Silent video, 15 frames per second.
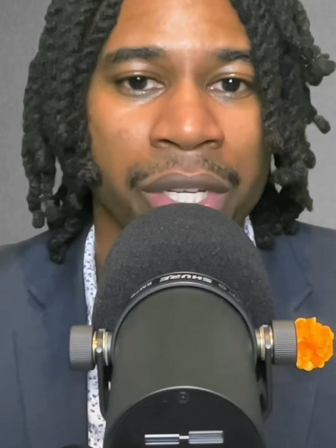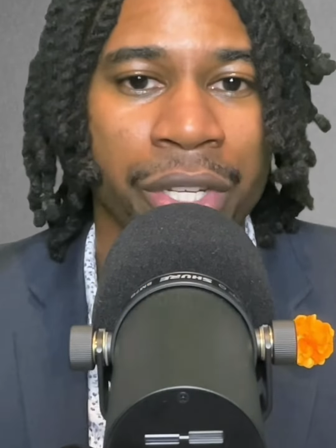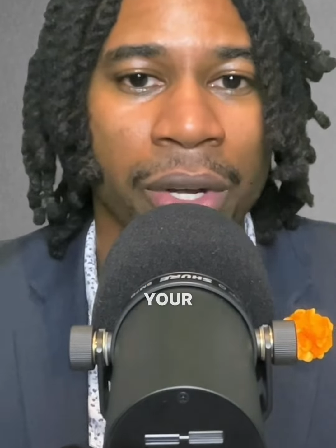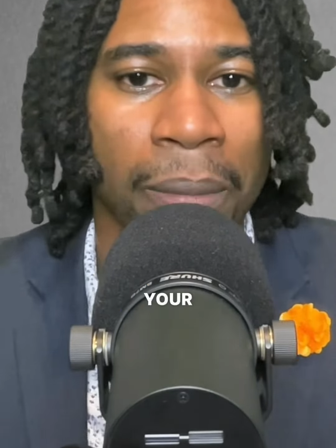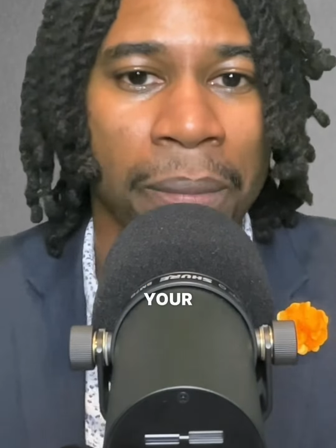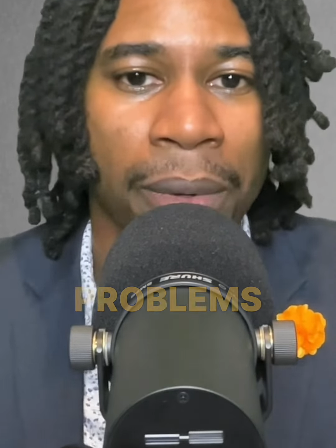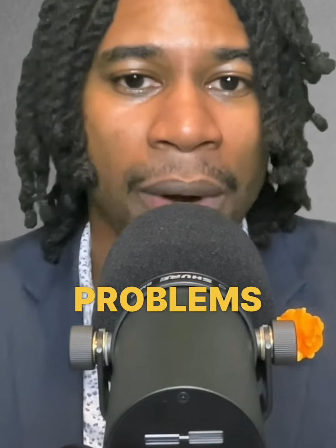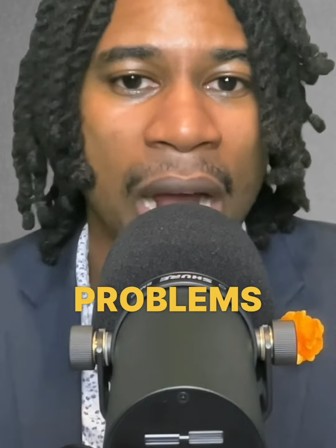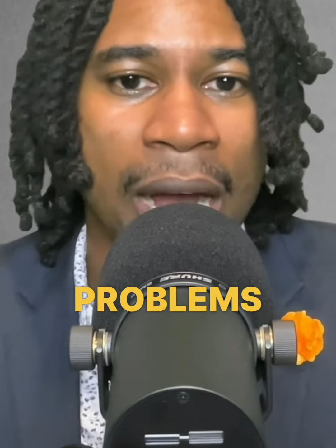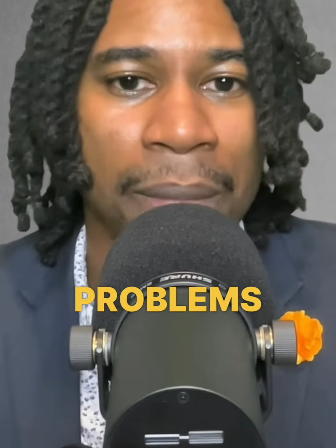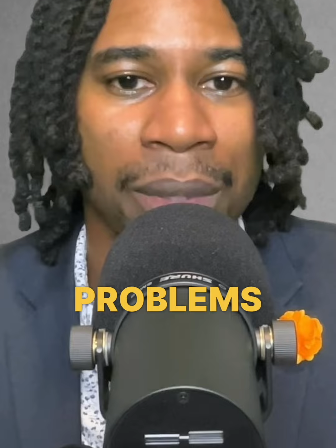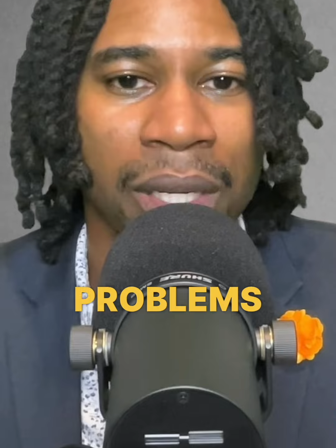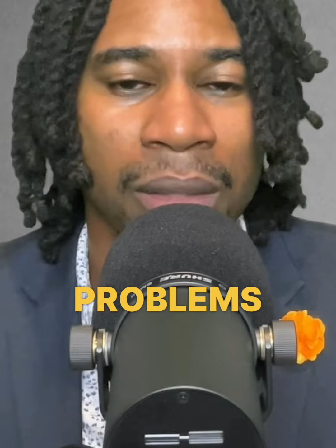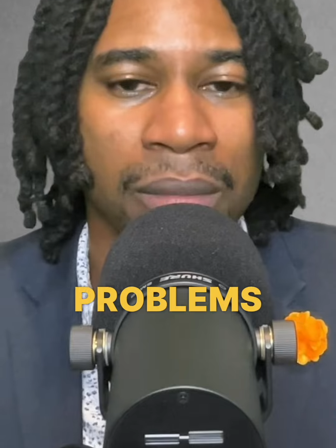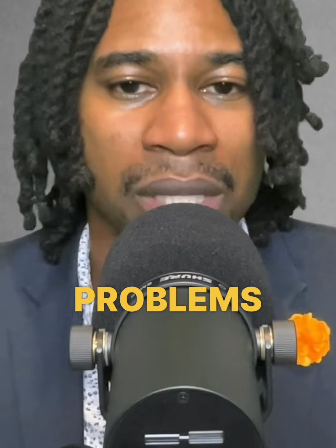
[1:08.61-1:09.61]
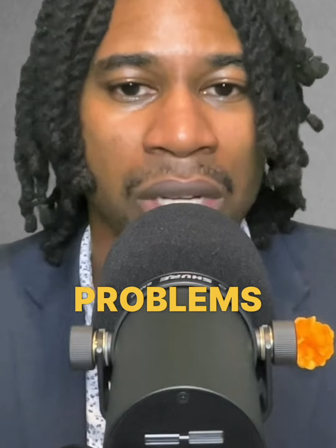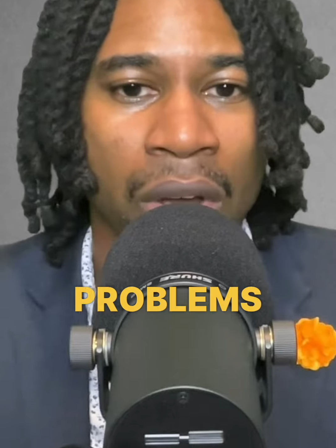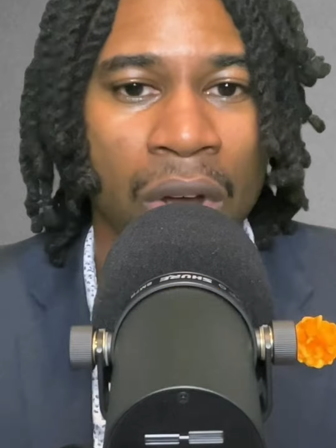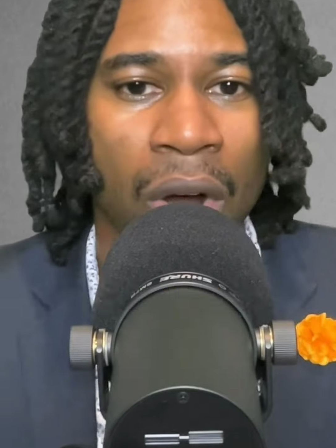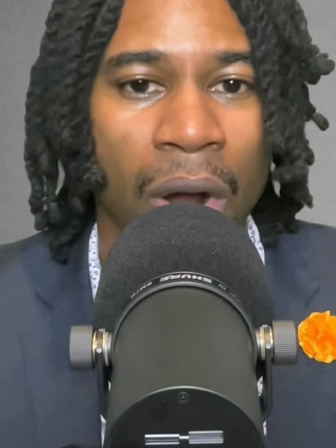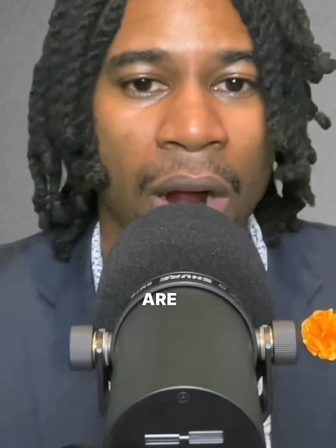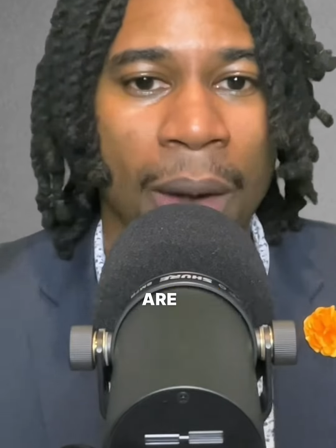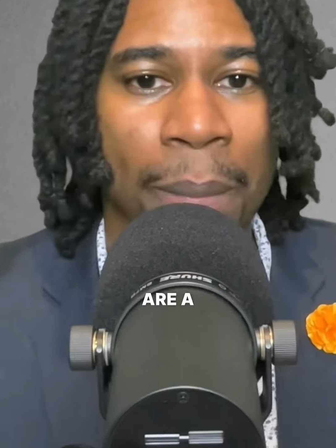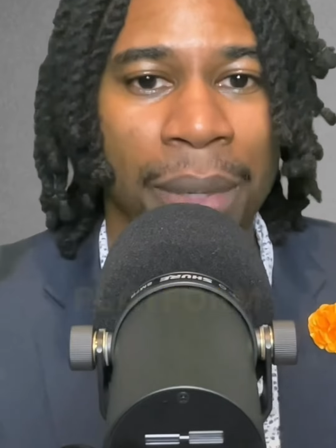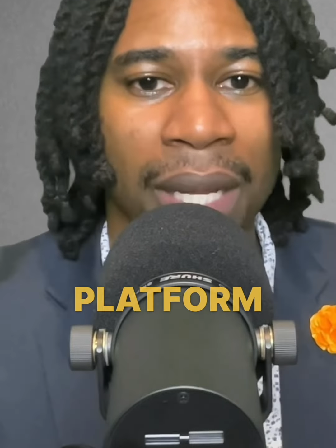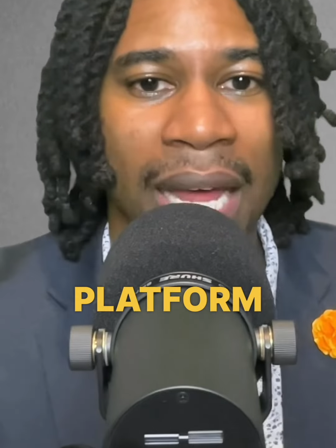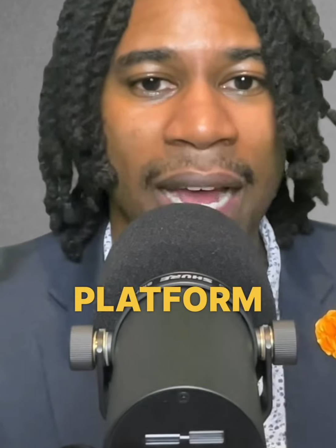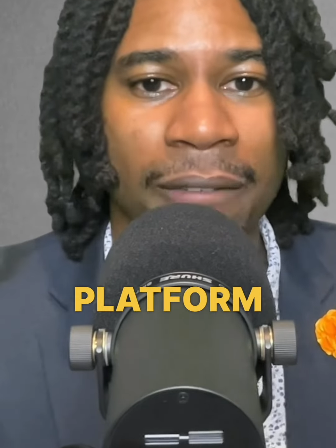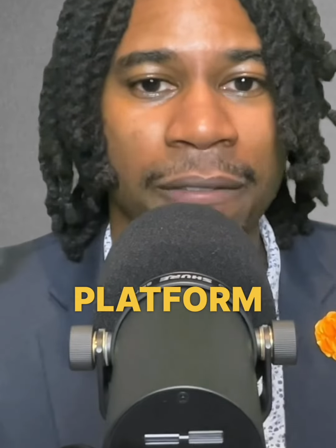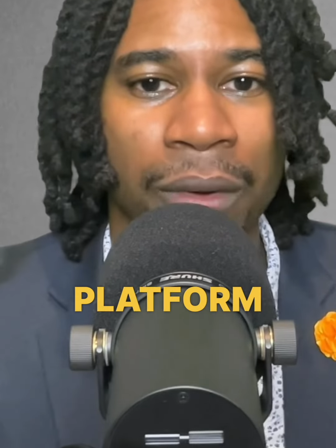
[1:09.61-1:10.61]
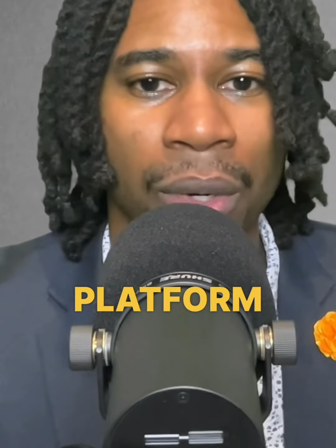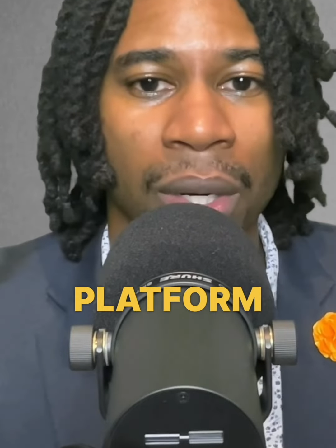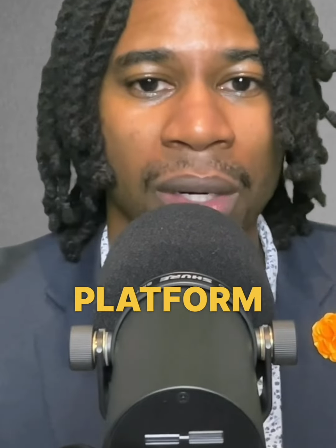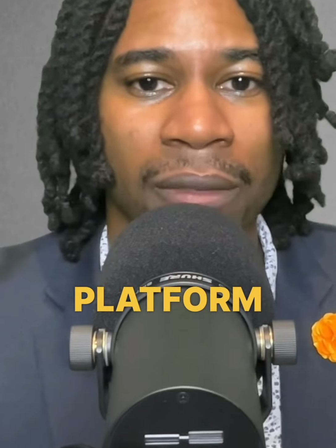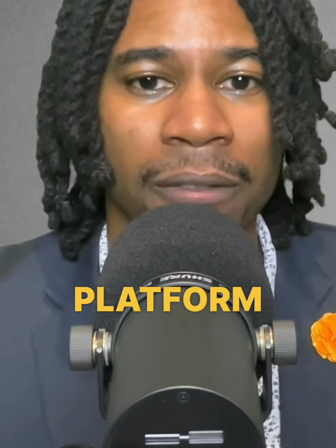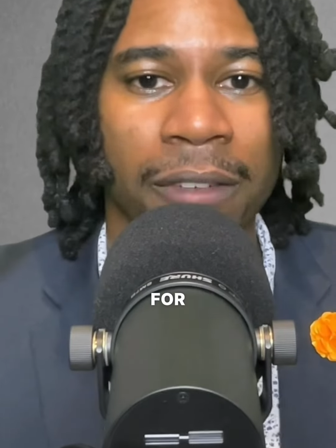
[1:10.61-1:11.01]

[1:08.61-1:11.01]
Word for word: Your problems are a platform